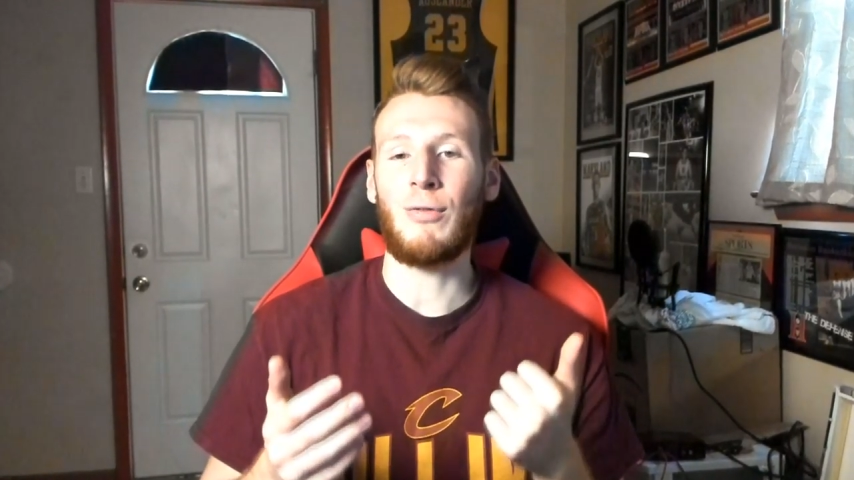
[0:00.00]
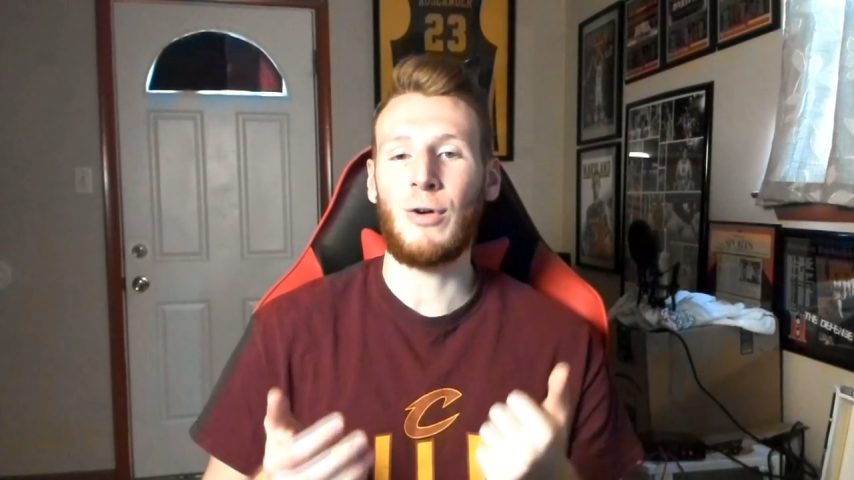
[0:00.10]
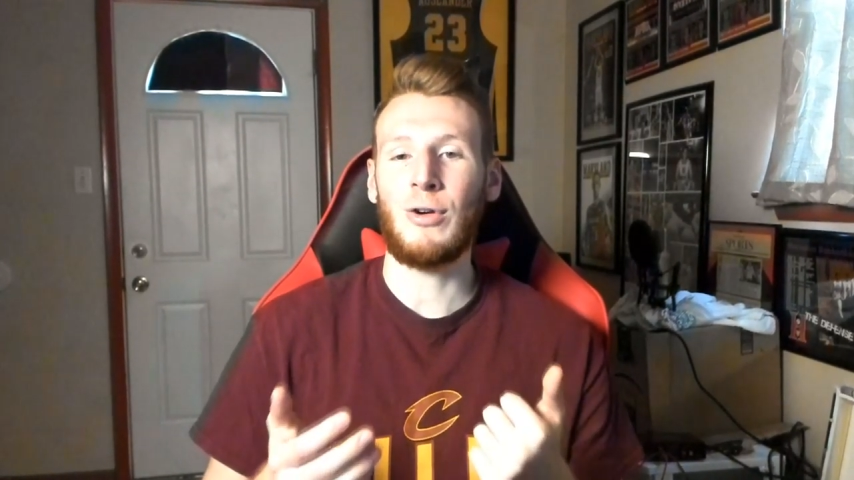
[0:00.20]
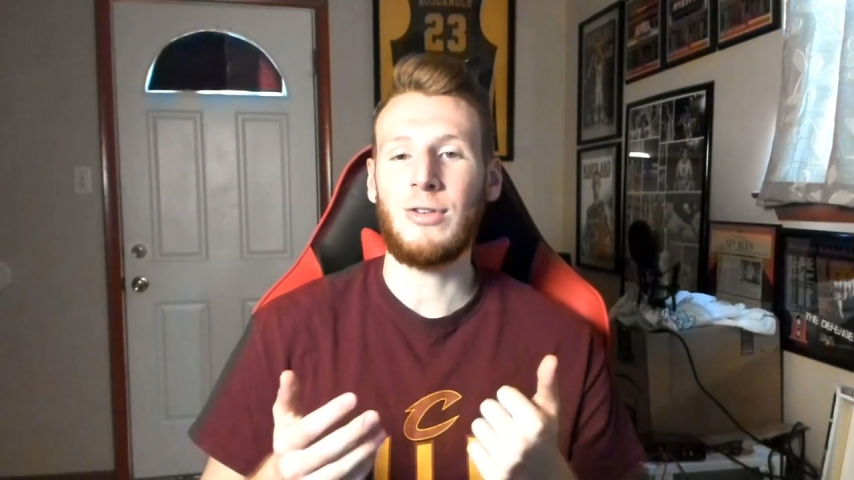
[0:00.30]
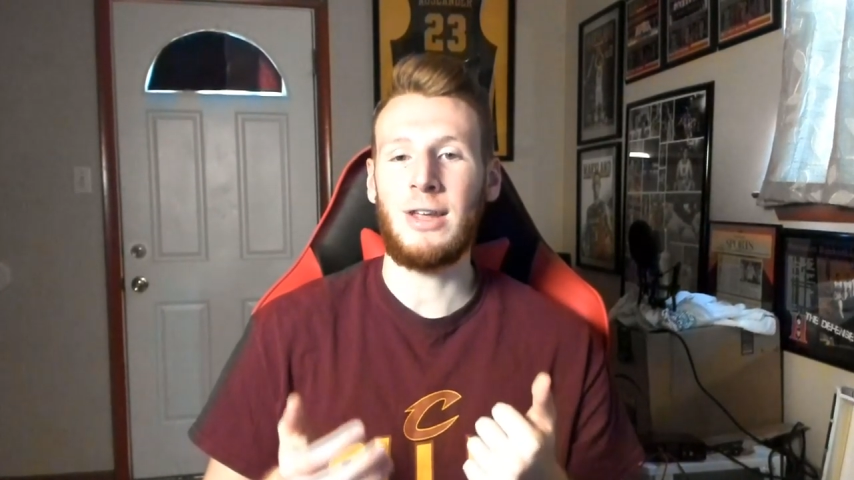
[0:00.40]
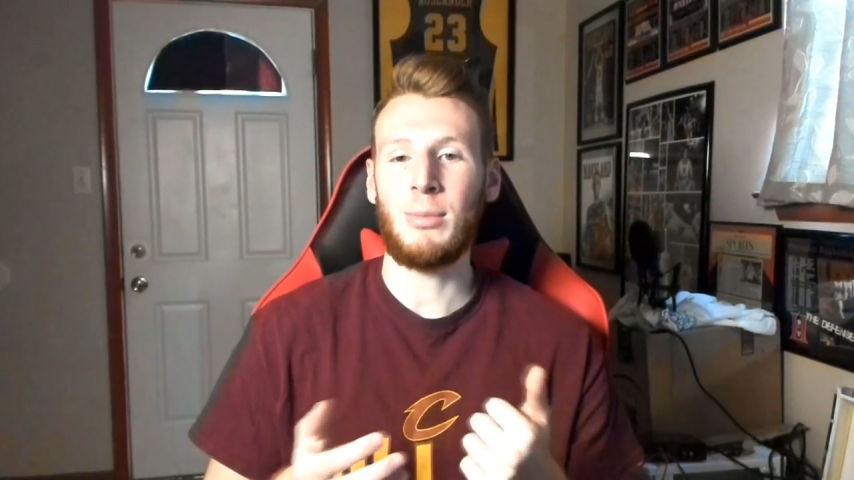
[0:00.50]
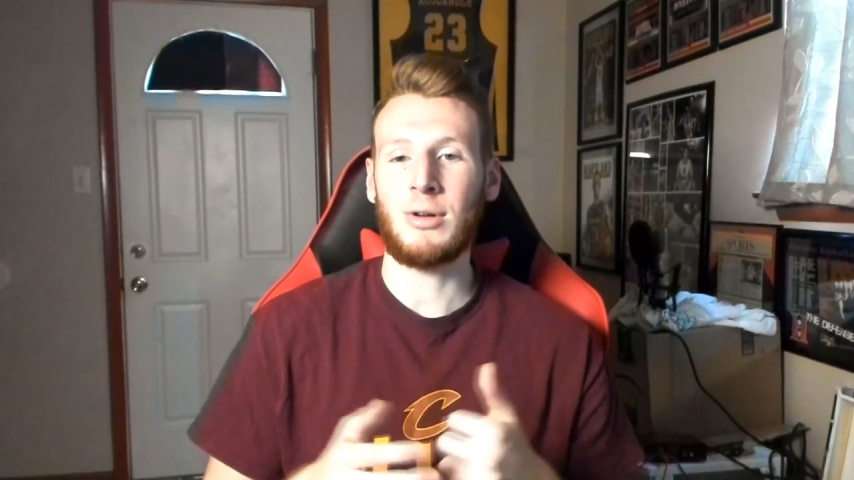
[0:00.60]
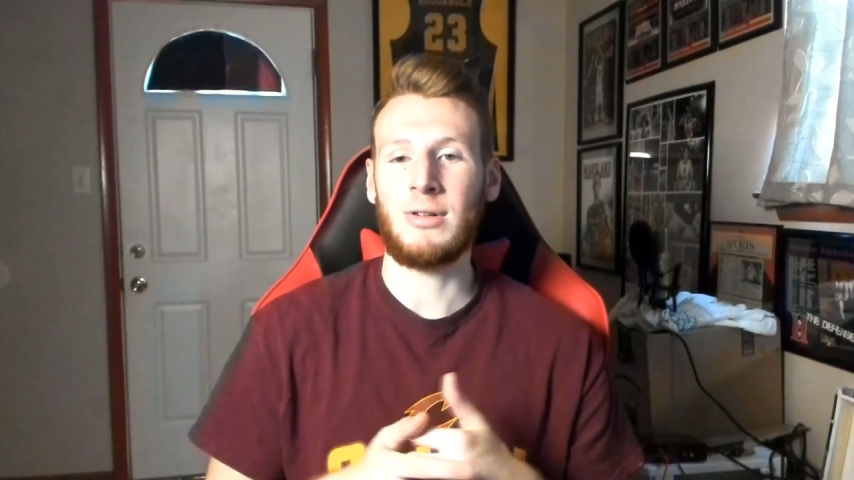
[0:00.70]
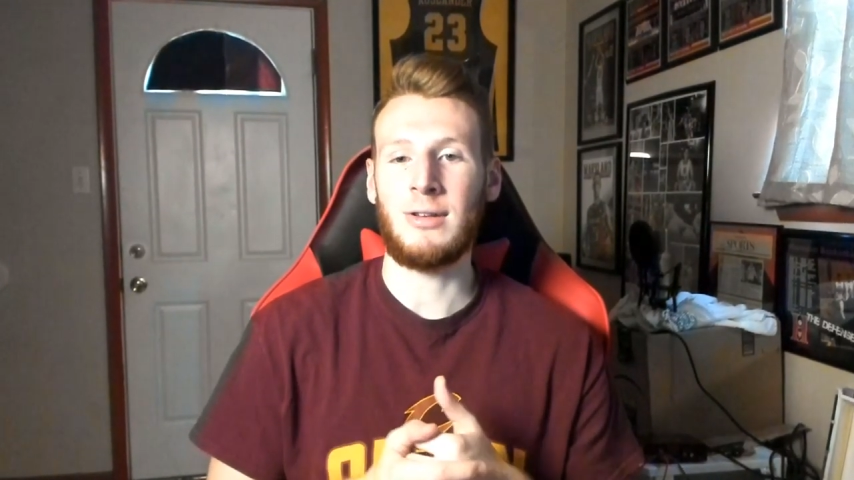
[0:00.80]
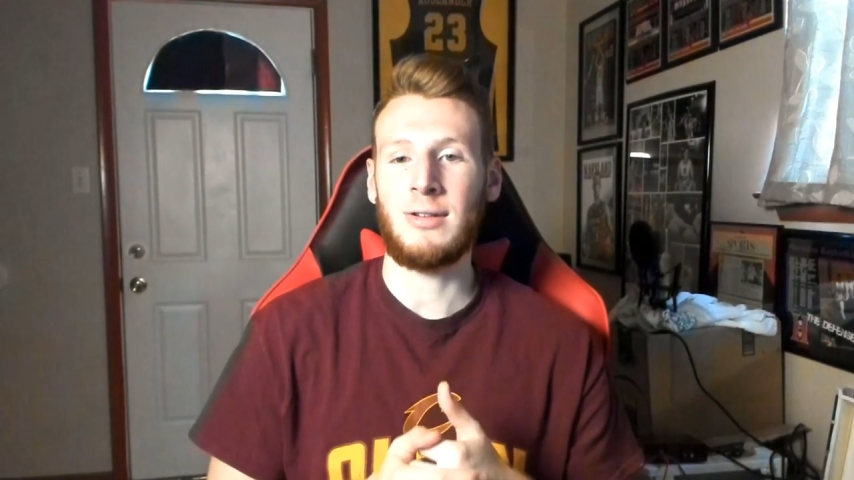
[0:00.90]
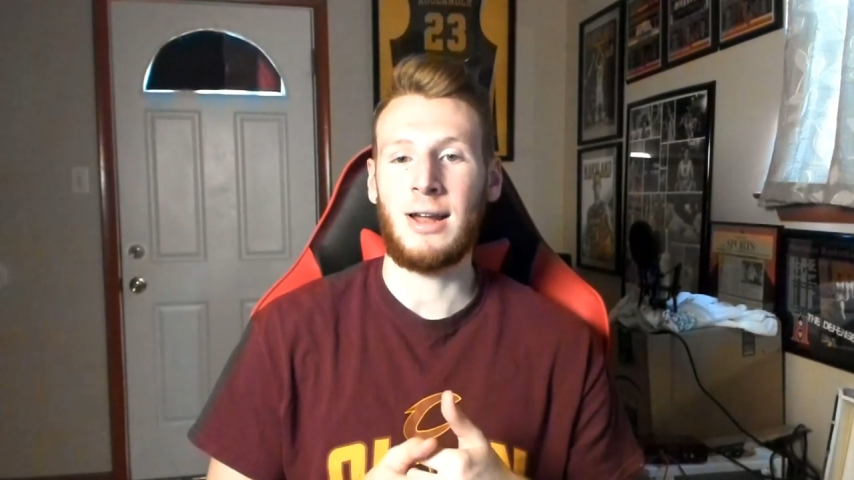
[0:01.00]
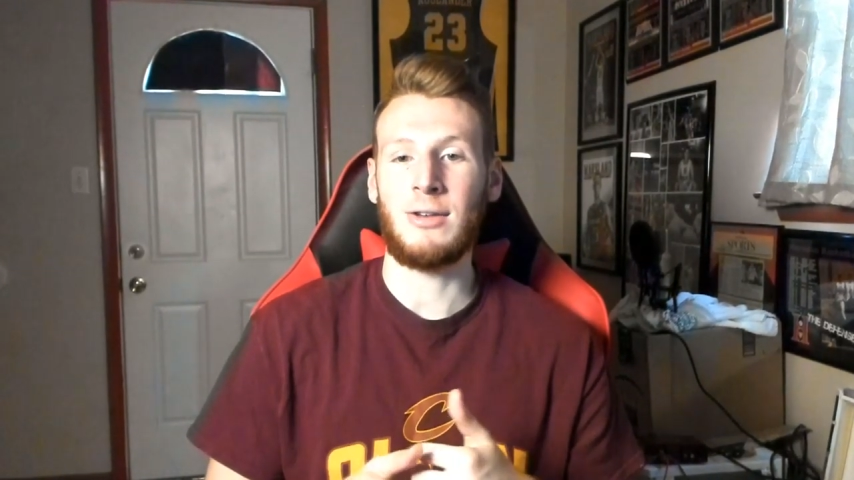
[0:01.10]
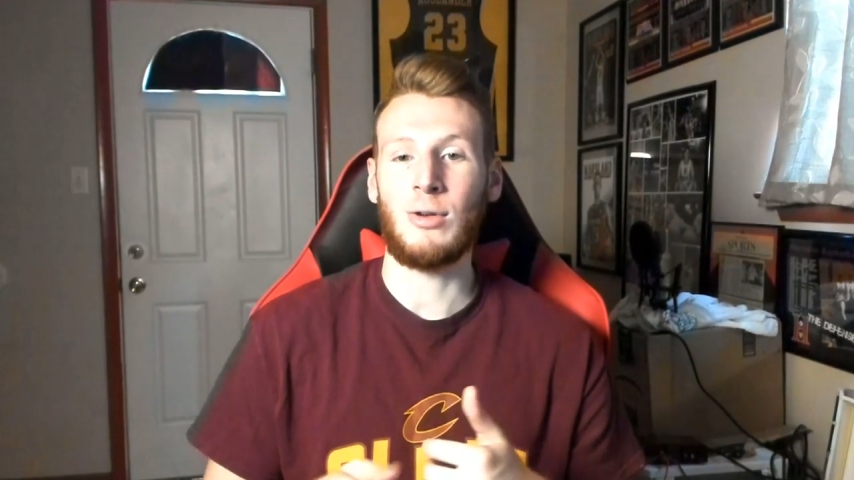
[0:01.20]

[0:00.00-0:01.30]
first ebooks to the site.